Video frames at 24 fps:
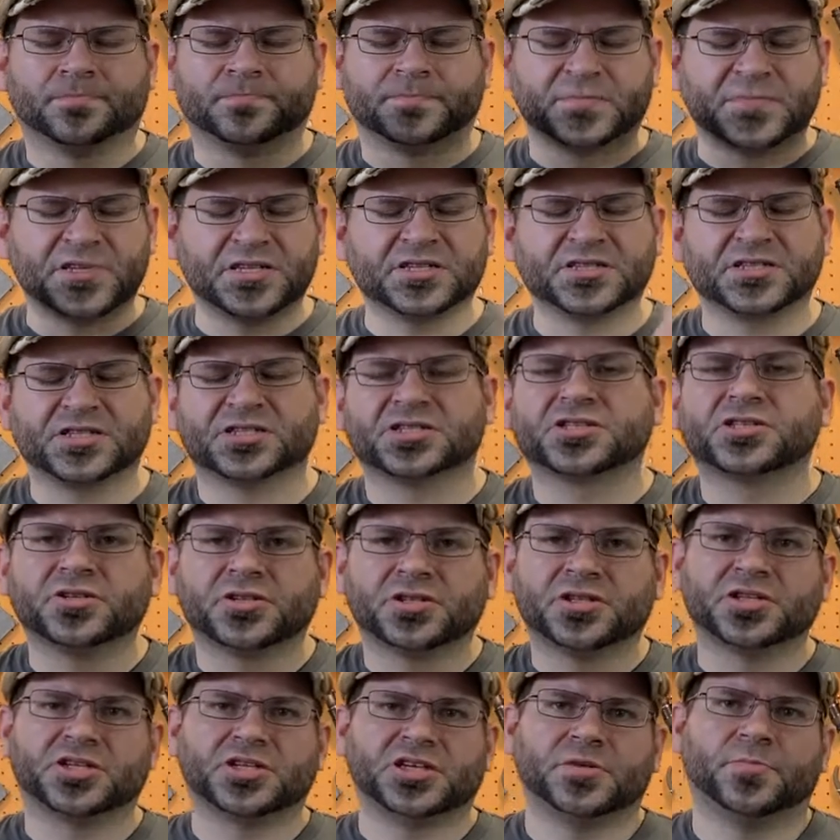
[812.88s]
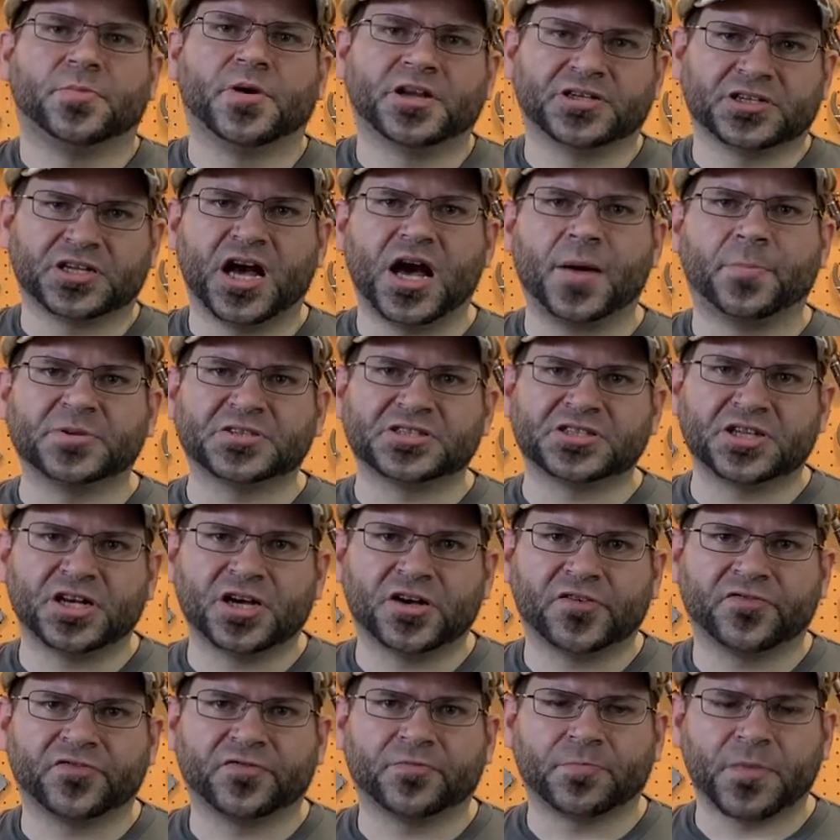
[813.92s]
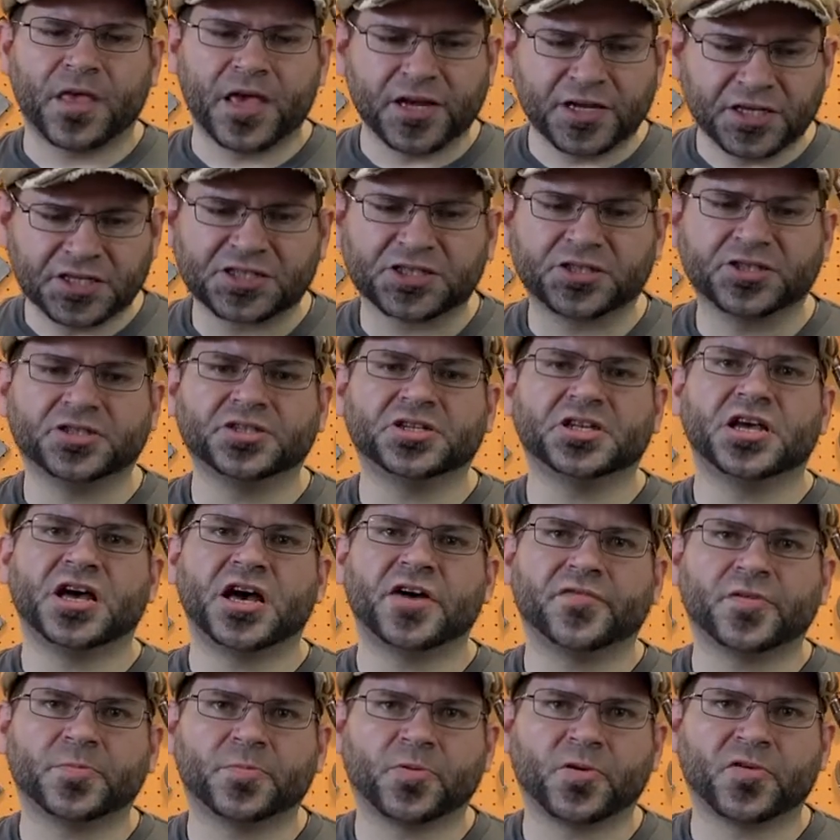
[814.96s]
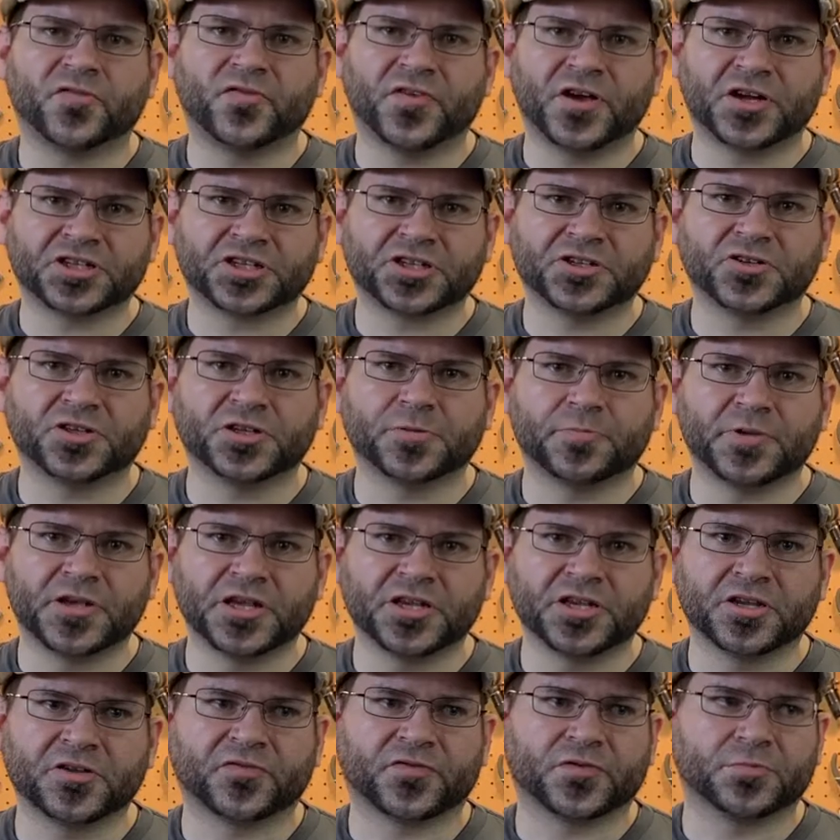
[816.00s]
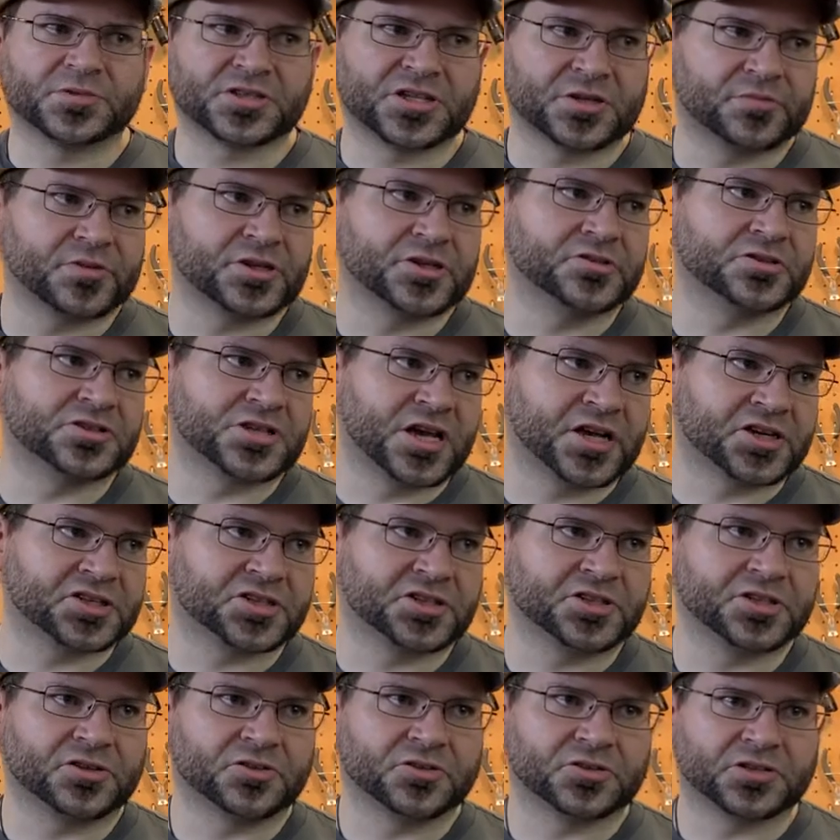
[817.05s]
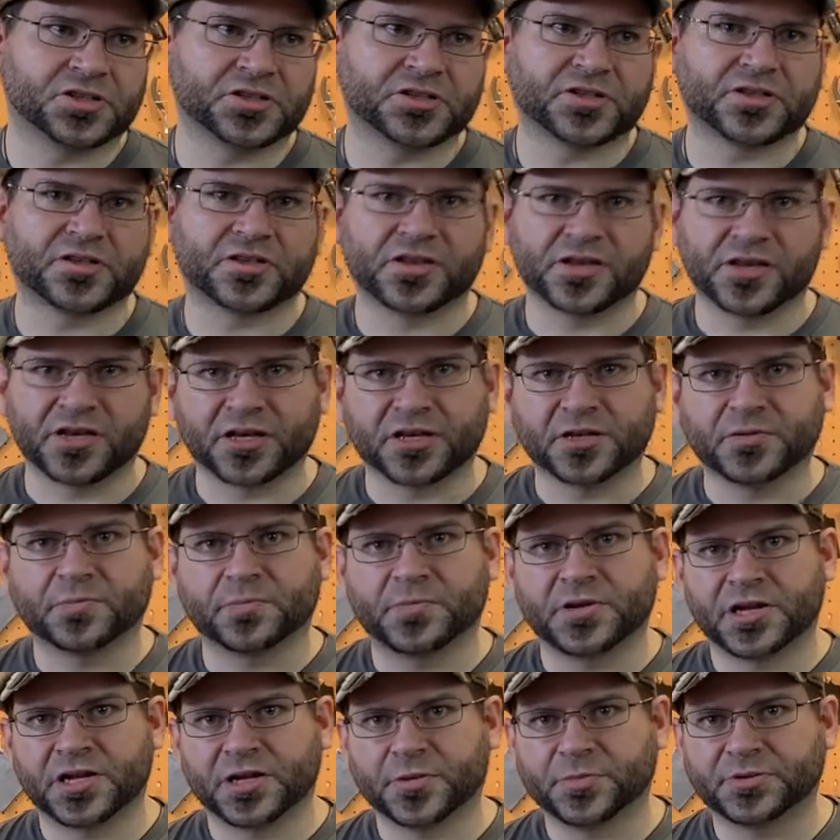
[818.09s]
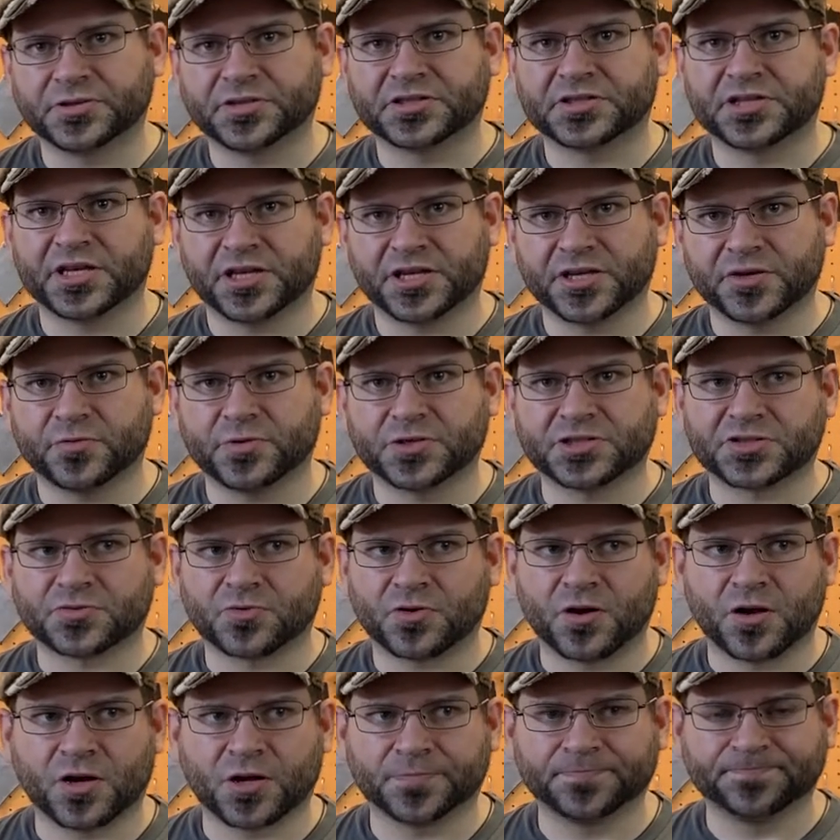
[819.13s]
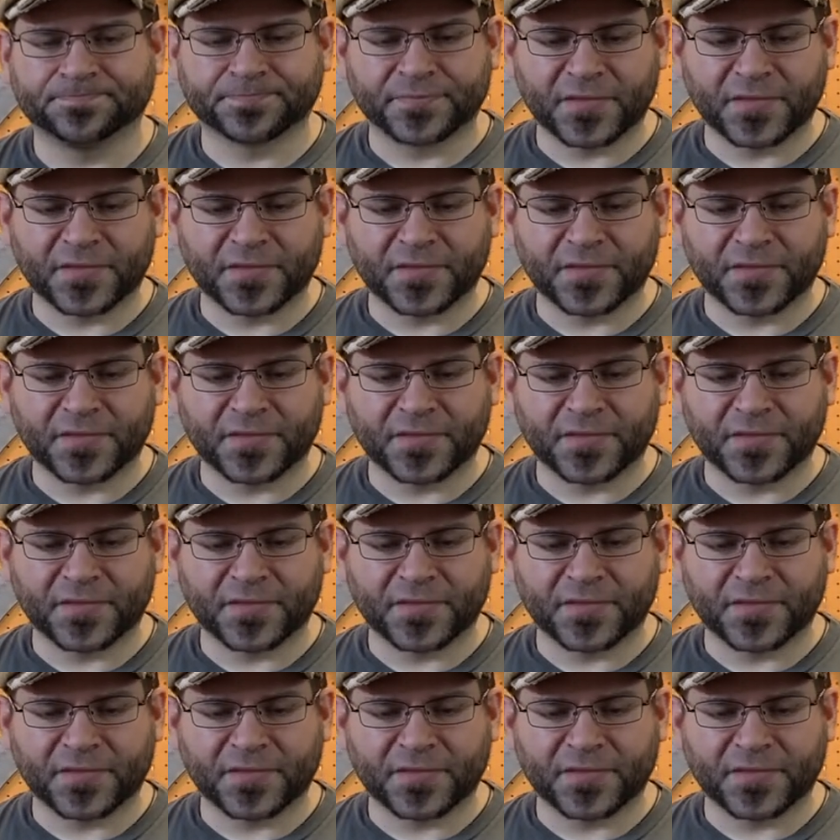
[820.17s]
It's just good to keep on top of stuff, and it's good to have a professional opinion from somebody who's actually looked at the thing and been able to tell you what's wrong.